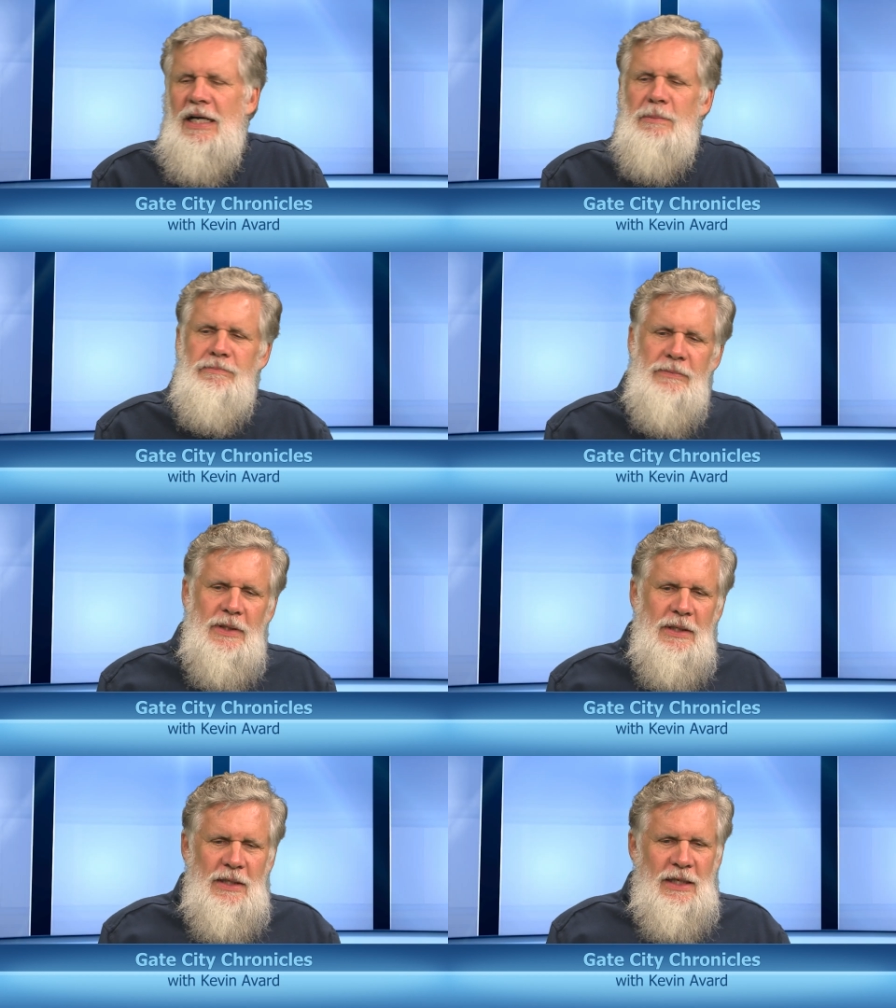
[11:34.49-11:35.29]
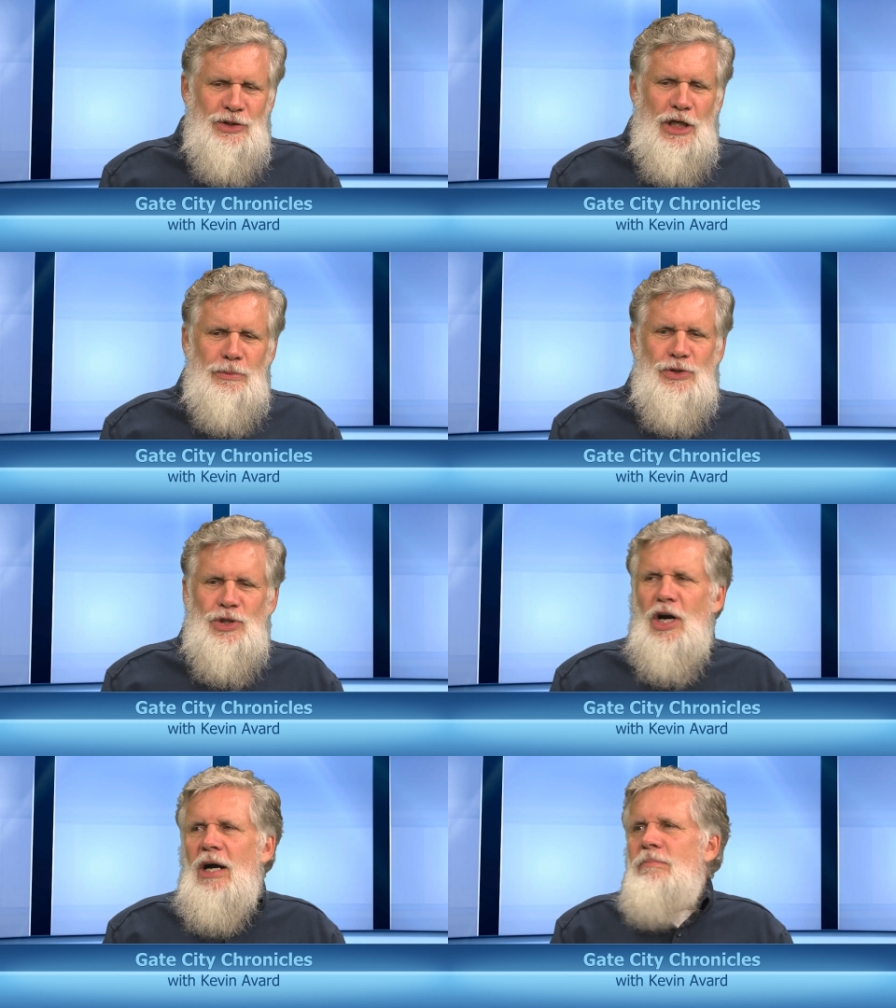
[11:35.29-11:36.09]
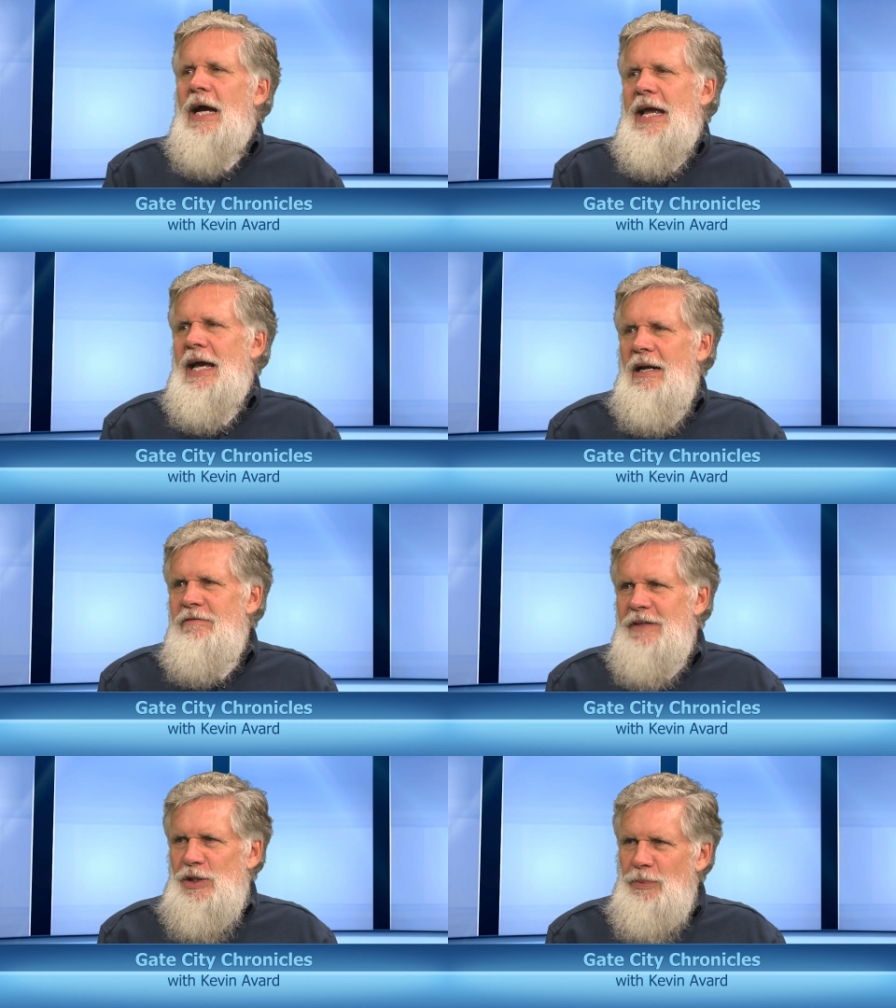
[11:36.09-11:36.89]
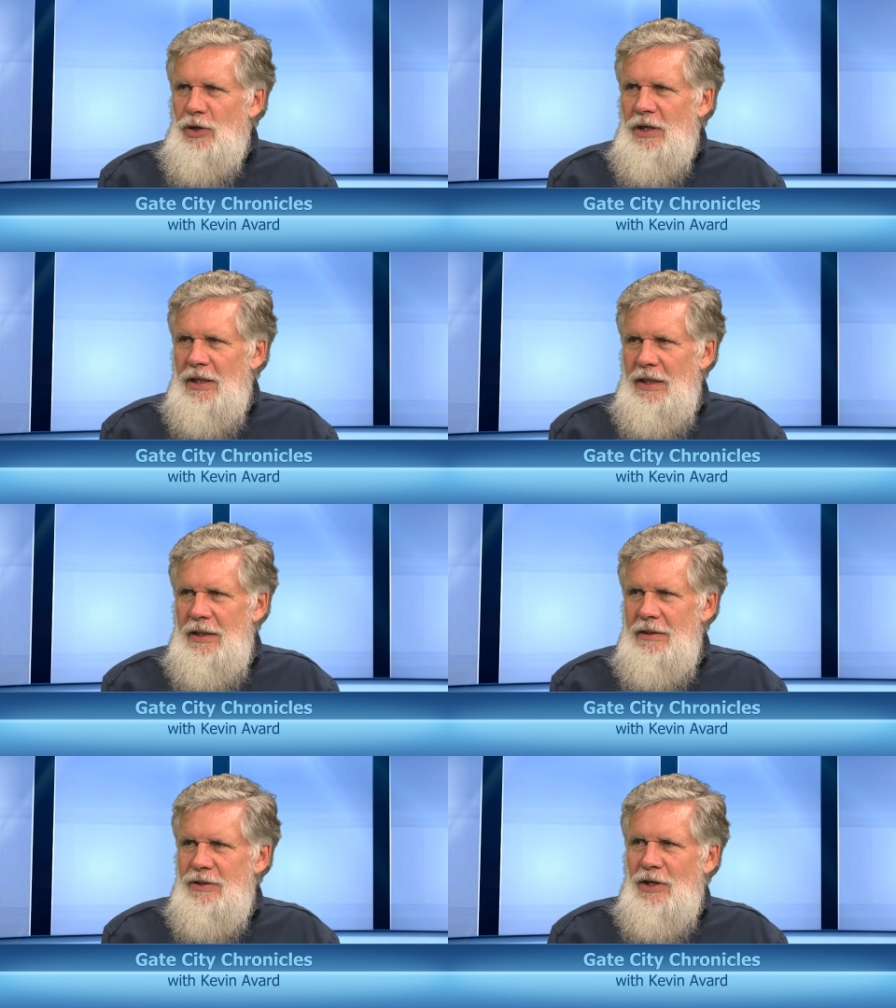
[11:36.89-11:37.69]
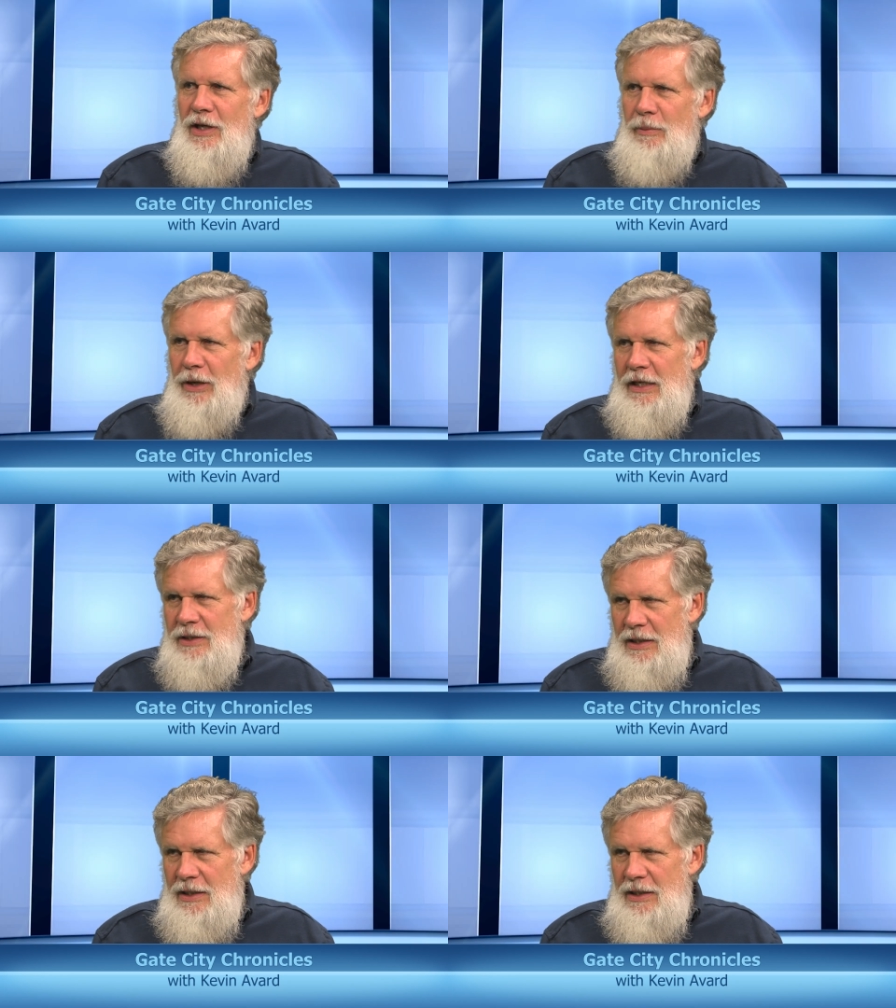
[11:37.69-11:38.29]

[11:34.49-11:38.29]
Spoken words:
a gentleman saw my ad on Facebook, and he saw the bikes.